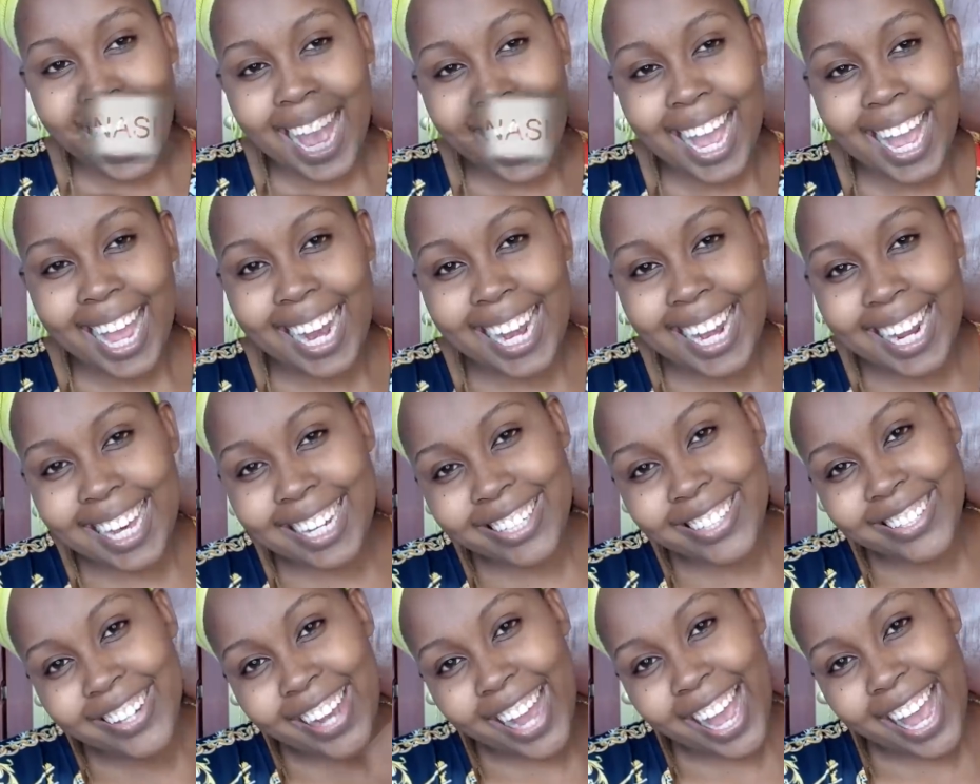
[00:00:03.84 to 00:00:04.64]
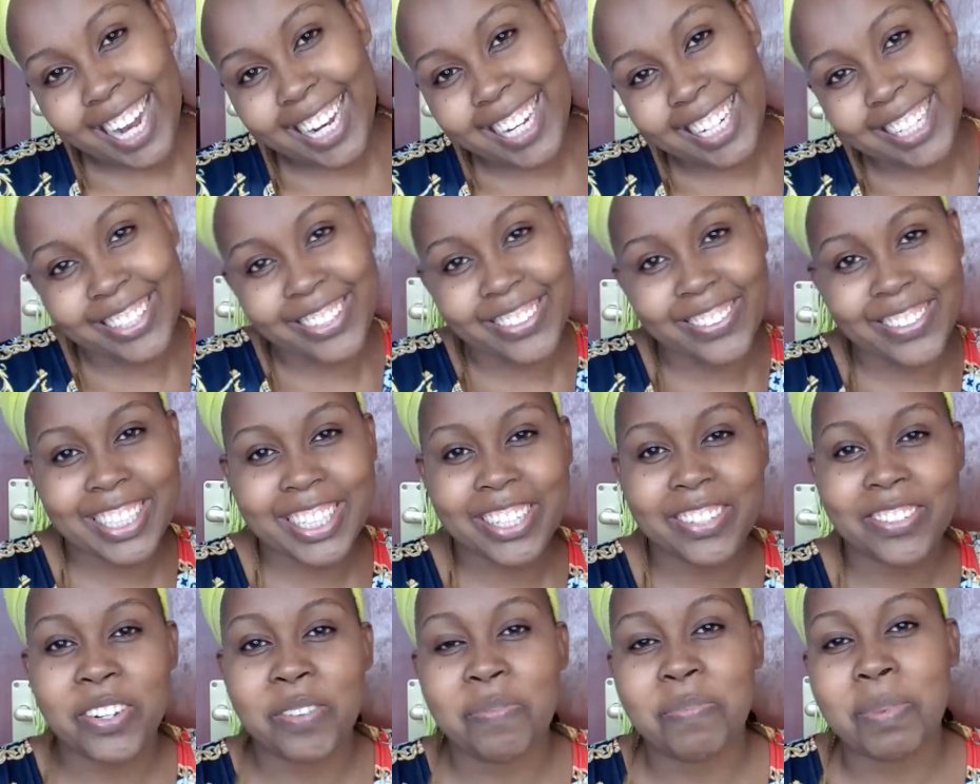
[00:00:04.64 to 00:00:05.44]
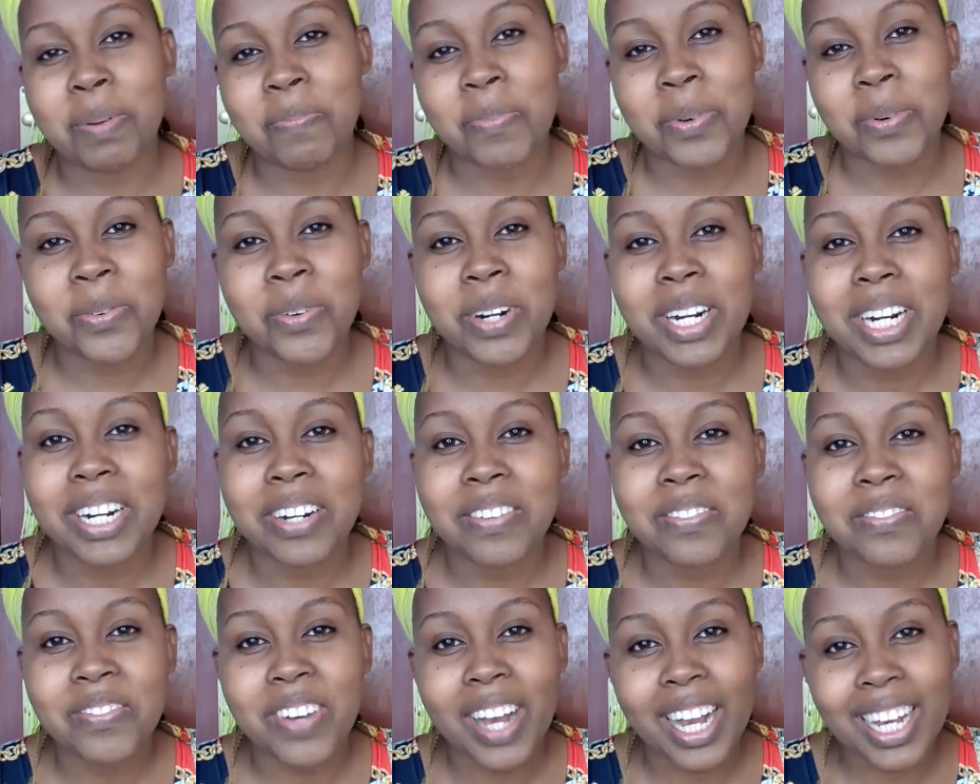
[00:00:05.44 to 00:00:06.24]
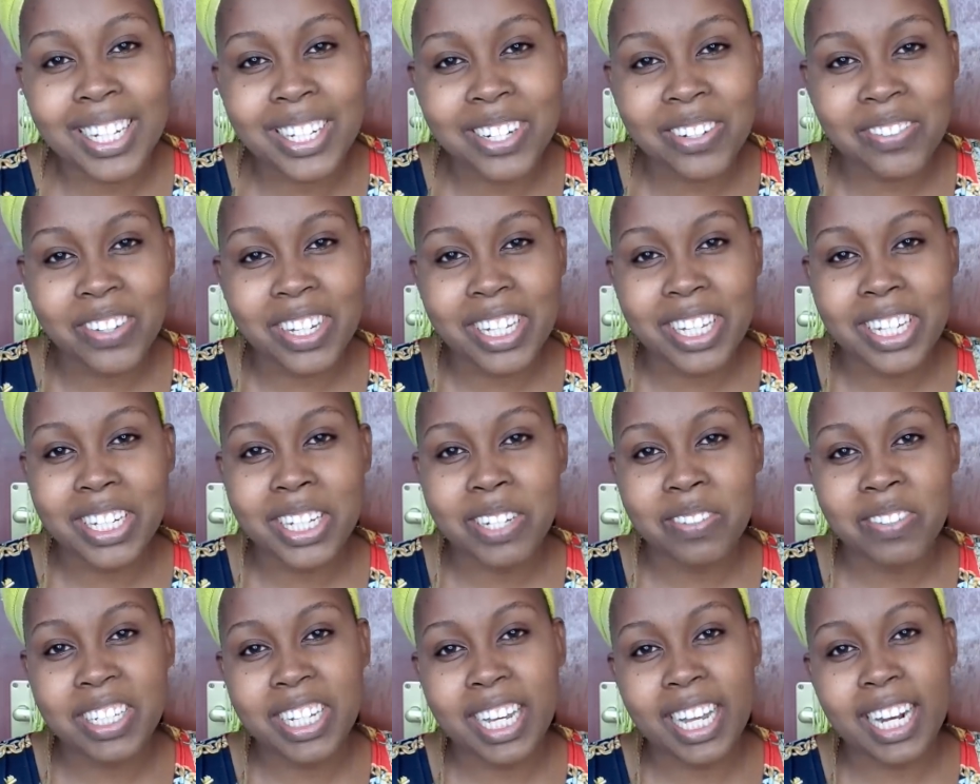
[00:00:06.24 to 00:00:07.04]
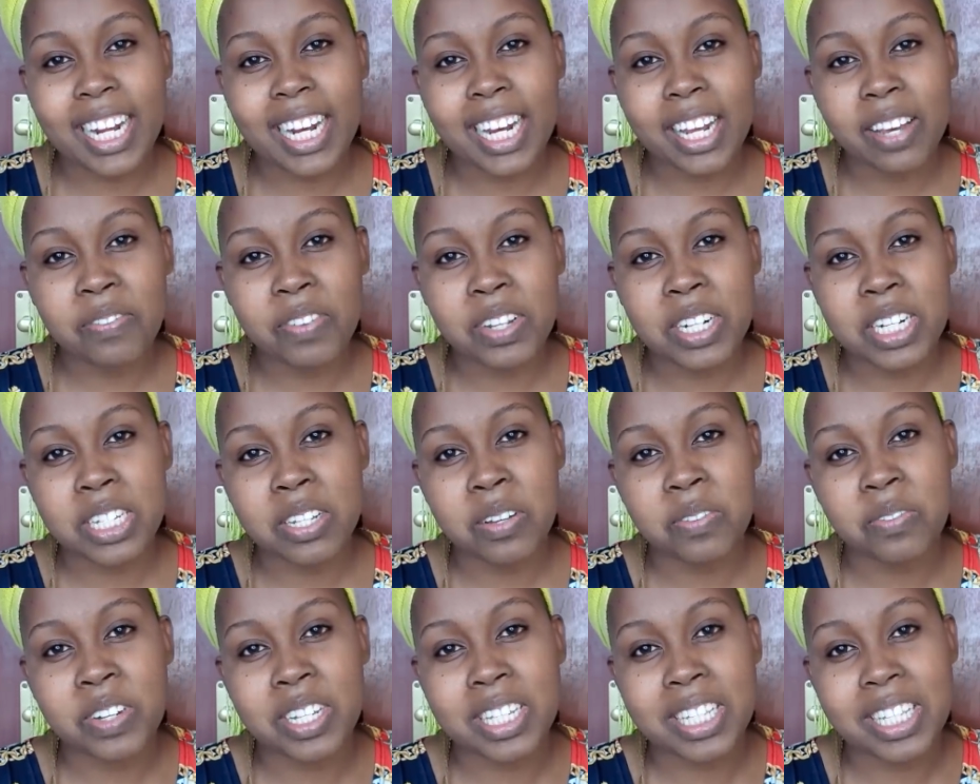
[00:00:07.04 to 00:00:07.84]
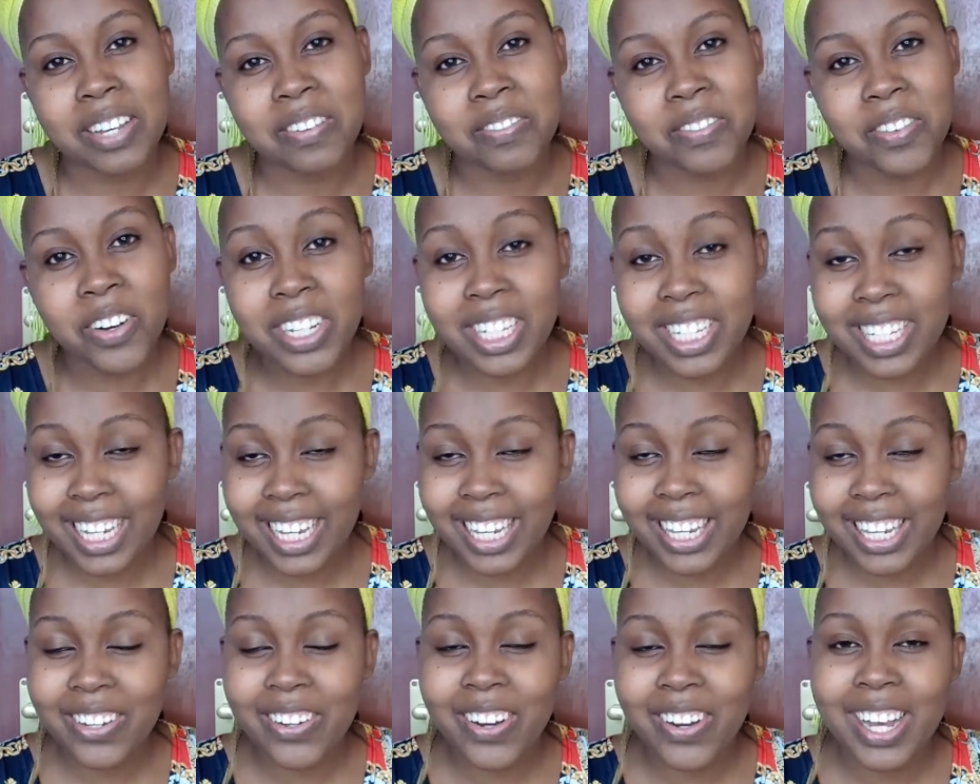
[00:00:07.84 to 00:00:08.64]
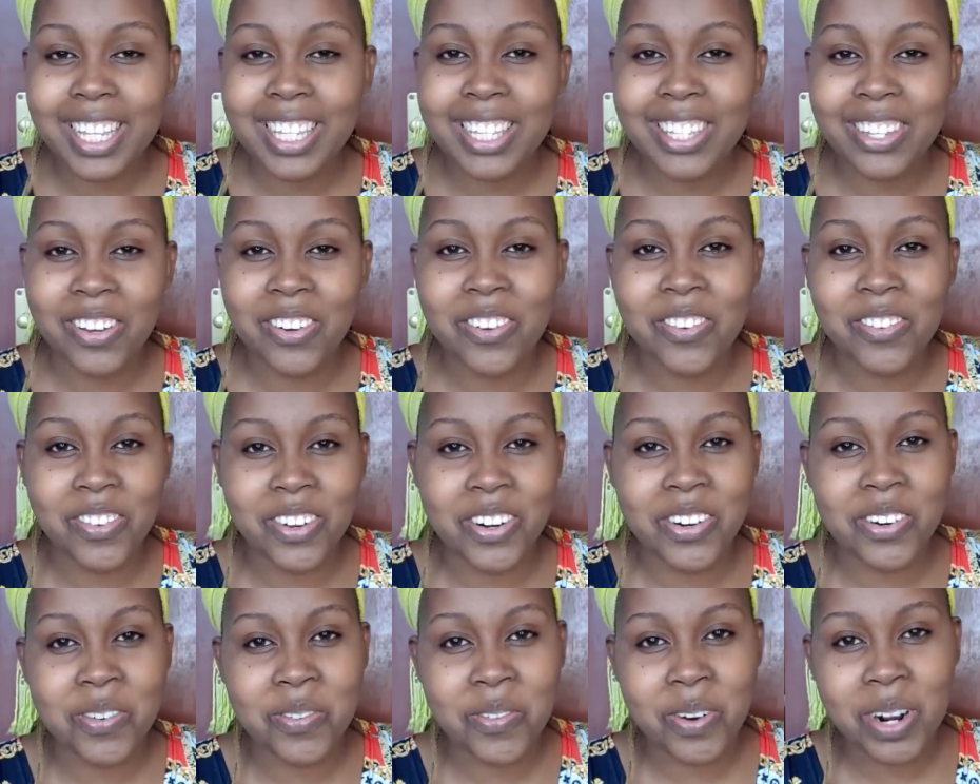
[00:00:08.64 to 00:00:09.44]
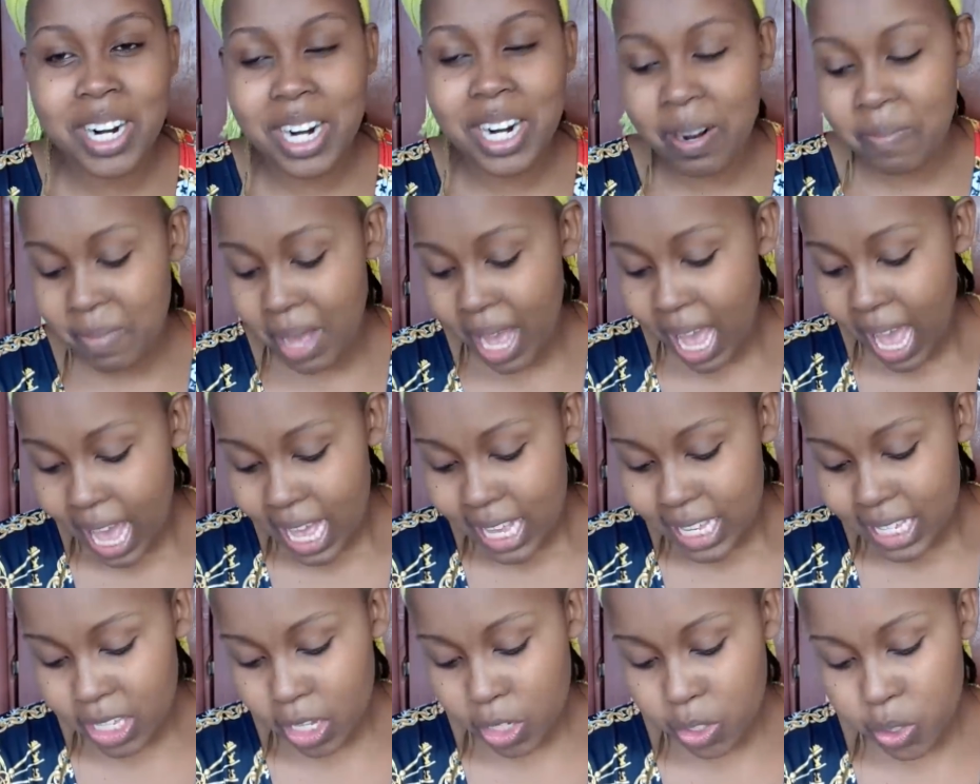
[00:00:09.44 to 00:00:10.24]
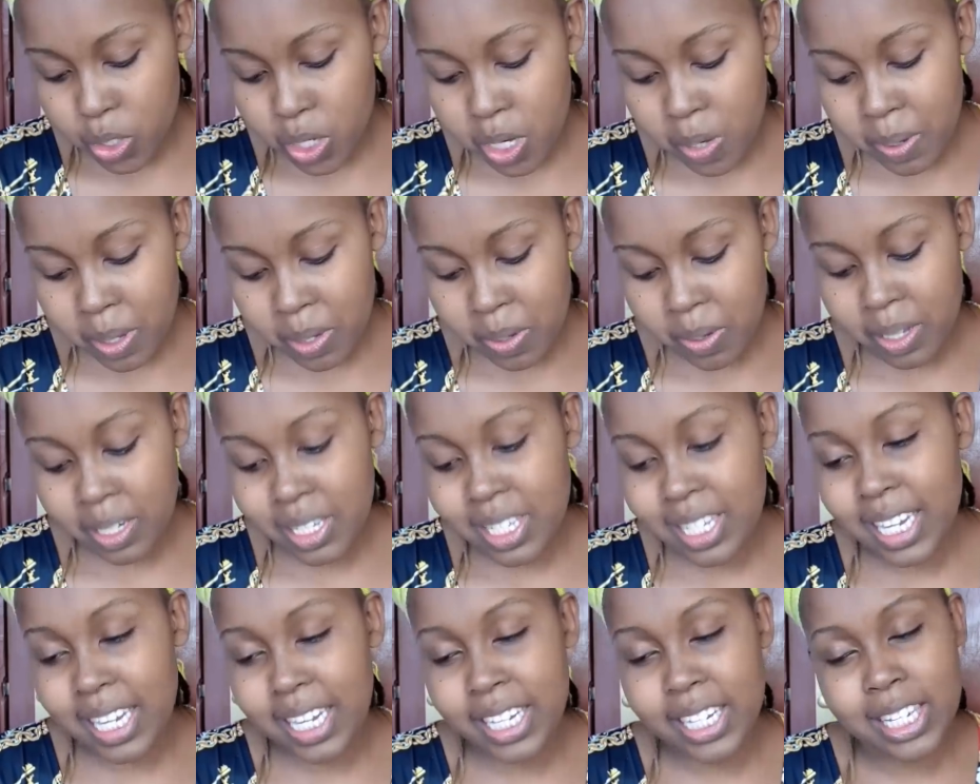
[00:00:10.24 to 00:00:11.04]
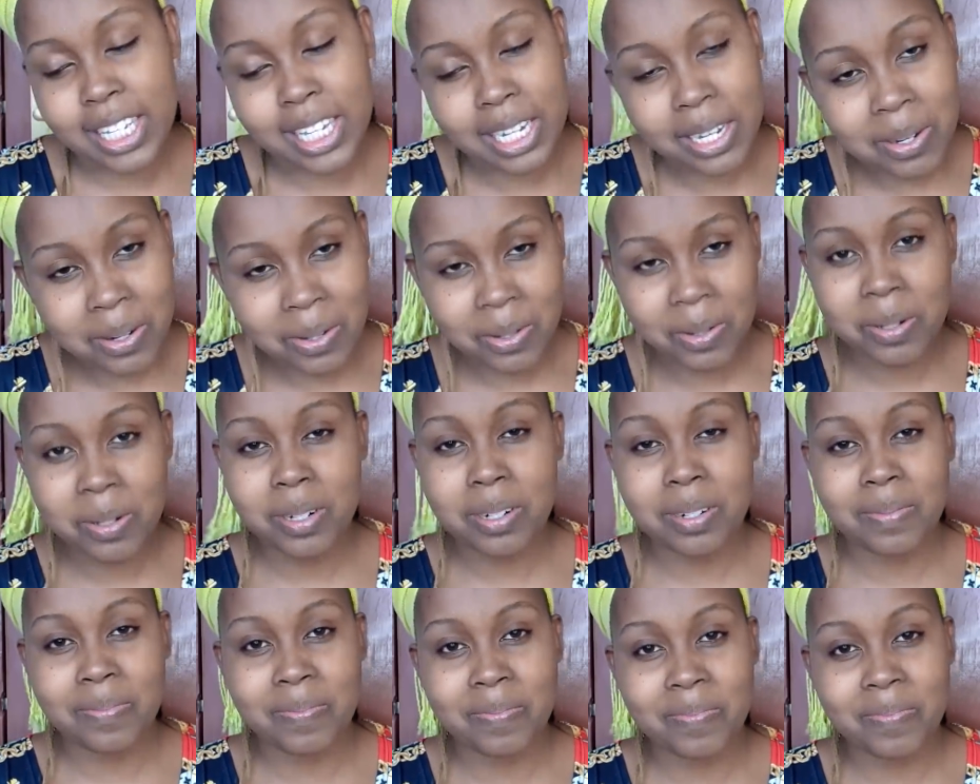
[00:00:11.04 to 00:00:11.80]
Hello beautiful people, welcome back to my YouTube channel. If it is the first time watching, you are so very welcome. So today we're going to do